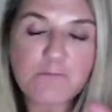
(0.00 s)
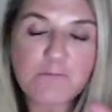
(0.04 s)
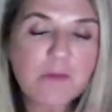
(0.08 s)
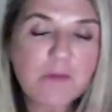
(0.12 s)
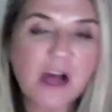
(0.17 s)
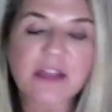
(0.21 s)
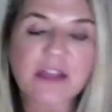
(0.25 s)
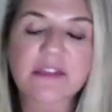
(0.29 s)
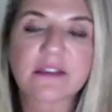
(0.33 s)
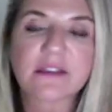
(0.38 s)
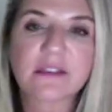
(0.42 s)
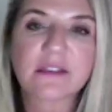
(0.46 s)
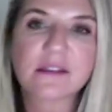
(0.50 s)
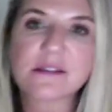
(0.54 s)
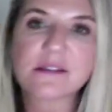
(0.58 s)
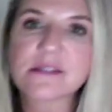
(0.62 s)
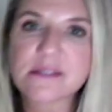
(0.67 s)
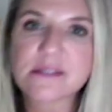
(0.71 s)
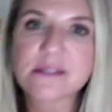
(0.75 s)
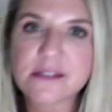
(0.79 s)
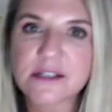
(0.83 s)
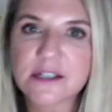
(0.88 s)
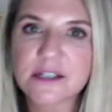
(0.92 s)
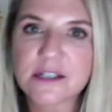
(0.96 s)
month of
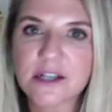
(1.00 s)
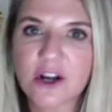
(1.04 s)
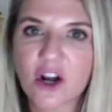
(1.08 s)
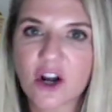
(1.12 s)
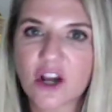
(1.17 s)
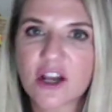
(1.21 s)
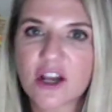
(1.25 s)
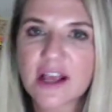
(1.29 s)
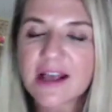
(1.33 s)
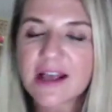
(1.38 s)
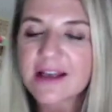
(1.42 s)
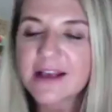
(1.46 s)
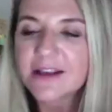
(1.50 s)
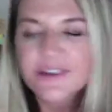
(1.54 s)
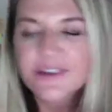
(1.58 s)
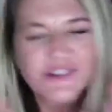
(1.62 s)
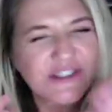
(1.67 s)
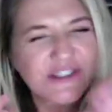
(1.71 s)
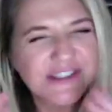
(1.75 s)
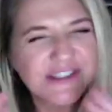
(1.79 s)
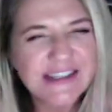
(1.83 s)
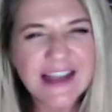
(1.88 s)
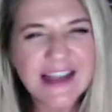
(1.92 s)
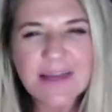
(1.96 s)
this year, and
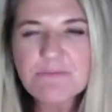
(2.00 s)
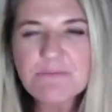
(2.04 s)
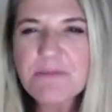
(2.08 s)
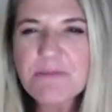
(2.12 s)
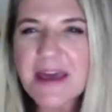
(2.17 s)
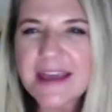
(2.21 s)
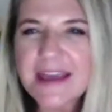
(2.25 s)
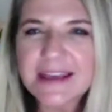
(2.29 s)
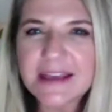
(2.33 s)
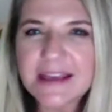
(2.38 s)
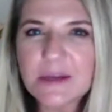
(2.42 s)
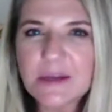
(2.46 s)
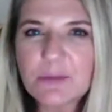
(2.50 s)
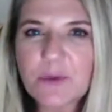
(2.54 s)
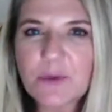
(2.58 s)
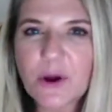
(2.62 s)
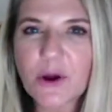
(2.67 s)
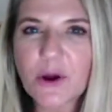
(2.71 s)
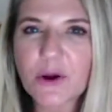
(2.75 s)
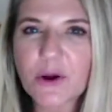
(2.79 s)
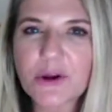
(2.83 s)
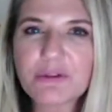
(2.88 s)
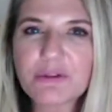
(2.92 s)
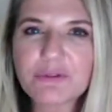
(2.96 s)
just make it a
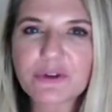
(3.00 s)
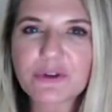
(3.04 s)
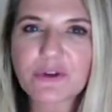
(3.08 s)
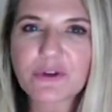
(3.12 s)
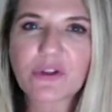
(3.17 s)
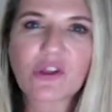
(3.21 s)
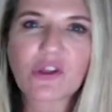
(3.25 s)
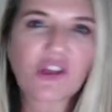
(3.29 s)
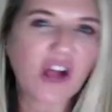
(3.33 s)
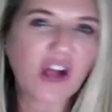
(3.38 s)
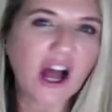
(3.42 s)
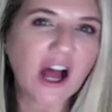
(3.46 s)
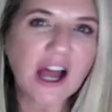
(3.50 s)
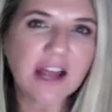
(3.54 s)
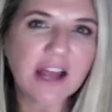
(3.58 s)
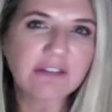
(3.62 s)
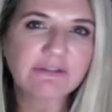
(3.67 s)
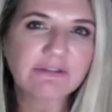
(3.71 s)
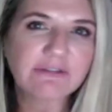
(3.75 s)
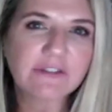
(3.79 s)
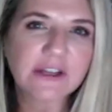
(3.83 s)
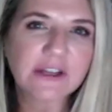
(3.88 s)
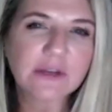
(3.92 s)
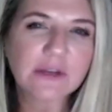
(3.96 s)
part of your
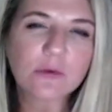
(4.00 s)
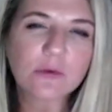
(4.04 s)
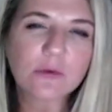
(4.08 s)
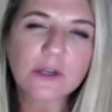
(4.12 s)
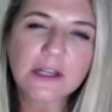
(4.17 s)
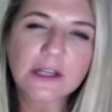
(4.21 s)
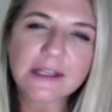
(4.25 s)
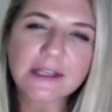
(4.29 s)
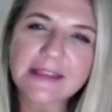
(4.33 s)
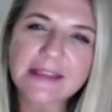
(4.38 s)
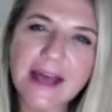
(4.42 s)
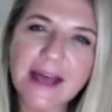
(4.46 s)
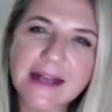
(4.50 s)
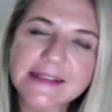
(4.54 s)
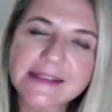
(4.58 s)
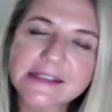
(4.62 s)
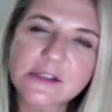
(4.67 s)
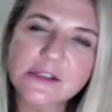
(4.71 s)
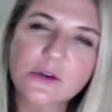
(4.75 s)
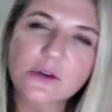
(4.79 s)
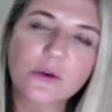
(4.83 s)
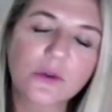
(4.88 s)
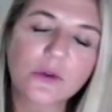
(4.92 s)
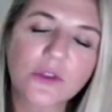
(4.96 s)
life. And really,
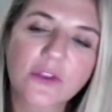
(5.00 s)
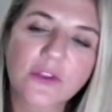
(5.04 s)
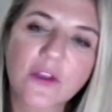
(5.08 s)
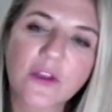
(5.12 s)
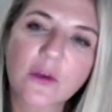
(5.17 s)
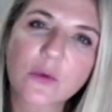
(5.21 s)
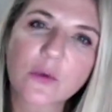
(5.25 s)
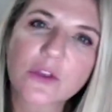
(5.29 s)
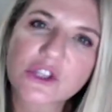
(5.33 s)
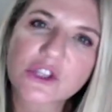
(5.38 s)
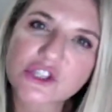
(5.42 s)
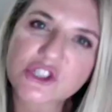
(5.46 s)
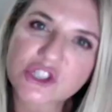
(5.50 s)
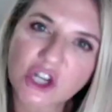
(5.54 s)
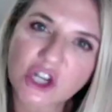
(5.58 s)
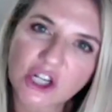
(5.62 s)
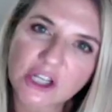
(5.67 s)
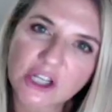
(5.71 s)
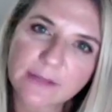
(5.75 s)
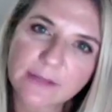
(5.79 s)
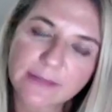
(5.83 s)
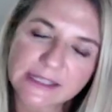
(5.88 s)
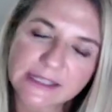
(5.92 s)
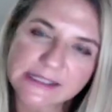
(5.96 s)
that's the whole thing with the
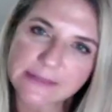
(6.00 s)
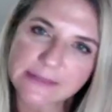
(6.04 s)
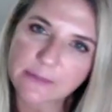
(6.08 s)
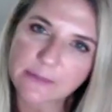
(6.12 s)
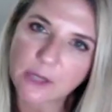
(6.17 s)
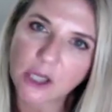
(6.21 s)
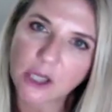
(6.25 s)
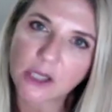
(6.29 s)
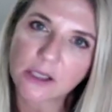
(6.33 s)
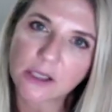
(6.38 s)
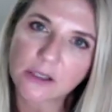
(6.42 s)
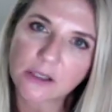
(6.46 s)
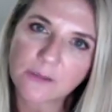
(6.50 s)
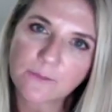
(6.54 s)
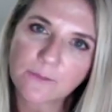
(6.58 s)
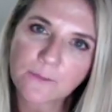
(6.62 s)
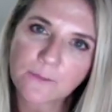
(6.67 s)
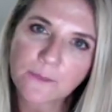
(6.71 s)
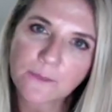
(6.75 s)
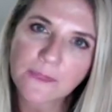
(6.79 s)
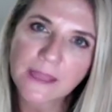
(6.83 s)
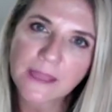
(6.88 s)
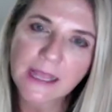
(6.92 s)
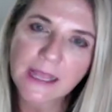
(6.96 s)
Charlotte Mason model.
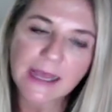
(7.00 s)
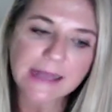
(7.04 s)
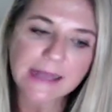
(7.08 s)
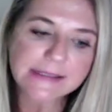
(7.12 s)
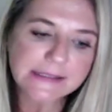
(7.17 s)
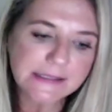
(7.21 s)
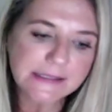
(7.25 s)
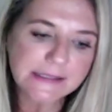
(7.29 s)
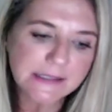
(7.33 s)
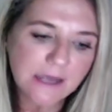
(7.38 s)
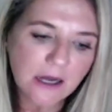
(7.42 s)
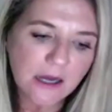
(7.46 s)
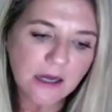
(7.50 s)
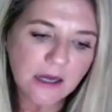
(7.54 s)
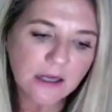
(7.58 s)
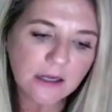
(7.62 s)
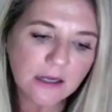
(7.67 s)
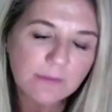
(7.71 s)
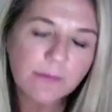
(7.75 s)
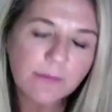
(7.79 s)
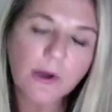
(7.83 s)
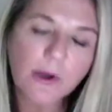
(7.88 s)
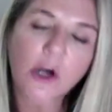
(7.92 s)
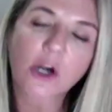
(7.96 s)
It's
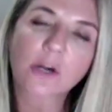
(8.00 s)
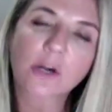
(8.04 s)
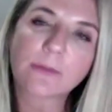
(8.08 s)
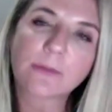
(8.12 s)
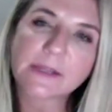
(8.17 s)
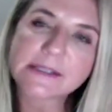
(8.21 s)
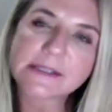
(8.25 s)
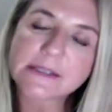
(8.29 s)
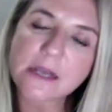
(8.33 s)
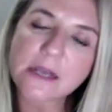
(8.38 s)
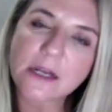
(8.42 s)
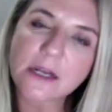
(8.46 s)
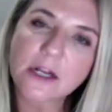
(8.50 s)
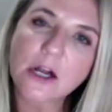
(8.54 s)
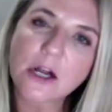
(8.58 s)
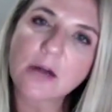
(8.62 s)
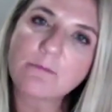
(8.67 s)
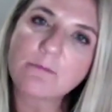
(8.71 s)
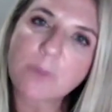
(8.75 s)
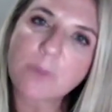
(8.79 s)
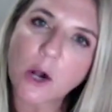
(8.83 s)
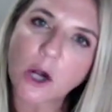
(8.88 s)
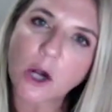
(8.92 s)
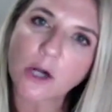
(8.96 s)
not a
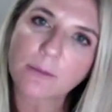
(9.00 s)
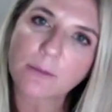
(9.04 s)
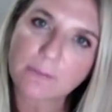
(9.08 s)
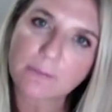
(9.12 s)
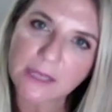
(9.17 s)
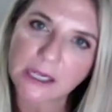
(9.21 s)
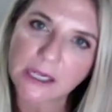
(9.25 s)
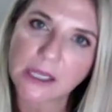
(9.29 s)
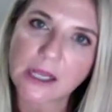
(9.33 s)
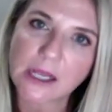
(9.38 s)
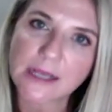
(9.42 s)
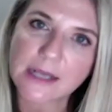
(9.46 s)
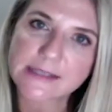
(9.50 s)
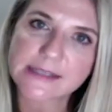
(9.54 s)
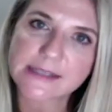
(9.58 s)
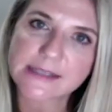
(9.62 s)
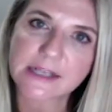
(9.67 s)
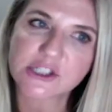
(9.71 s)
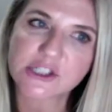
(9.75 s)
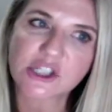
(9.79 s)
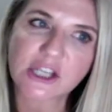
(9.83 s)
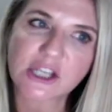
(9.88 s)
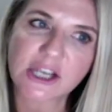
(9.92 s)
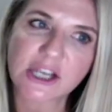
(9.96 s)

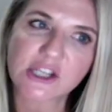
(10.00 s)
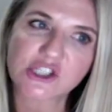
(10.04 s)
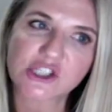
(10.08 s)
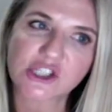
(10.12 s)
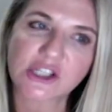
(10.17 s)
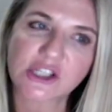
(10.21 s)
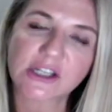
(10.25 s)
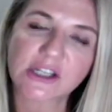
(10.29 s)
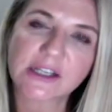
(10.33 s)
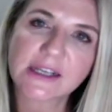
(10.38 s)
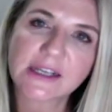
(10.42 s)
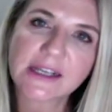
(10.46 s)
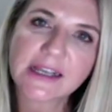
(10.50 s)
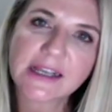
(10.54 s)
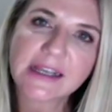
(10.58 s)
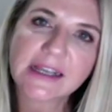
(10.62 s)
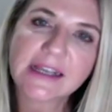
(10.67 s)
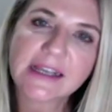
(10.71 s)
compartmentalized education.